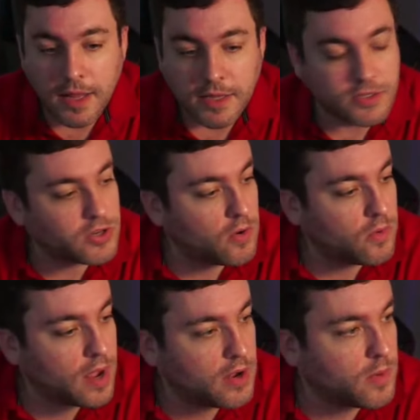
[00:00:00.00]
So,
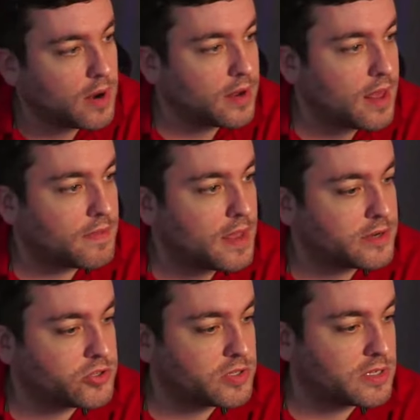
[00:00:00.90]
anyway, yeah,
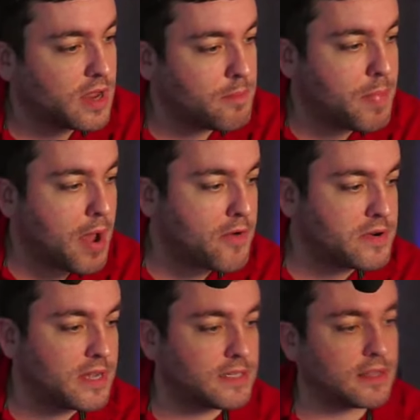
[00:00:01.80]
that just about
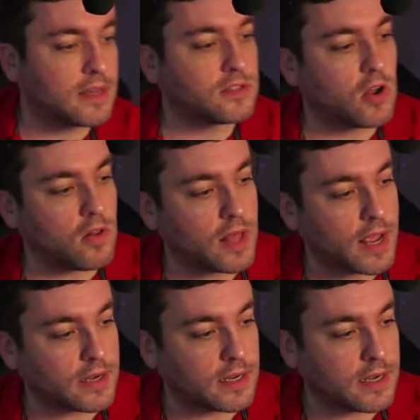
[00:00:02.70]
does it. Thanks all.
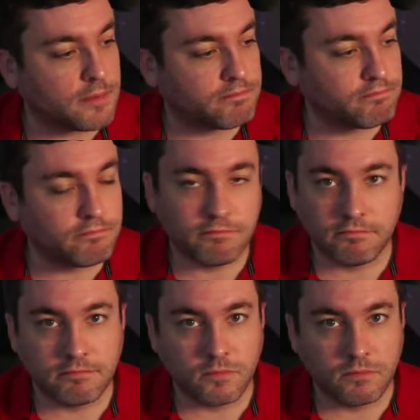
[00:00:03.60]
And, uh,
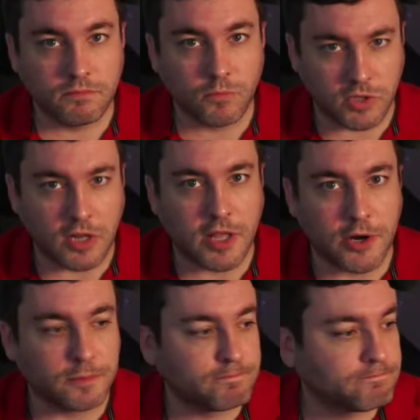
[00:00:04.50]
We'll talk later.